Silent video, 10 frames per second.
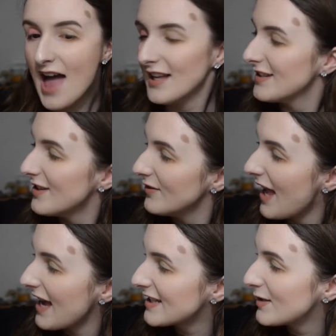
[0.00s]
So
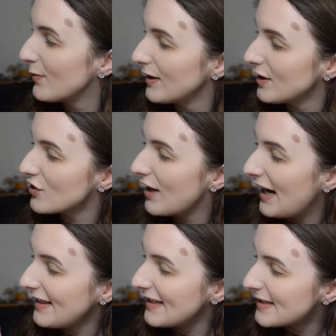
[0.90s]
next we're going to
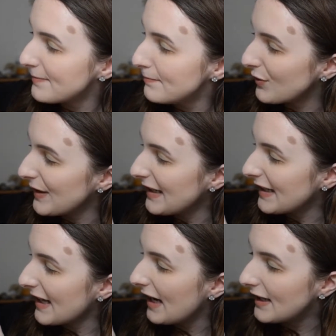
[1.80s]
try this
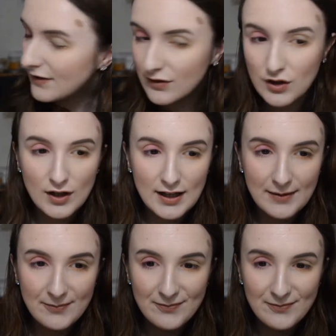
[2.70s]
green kind of colour.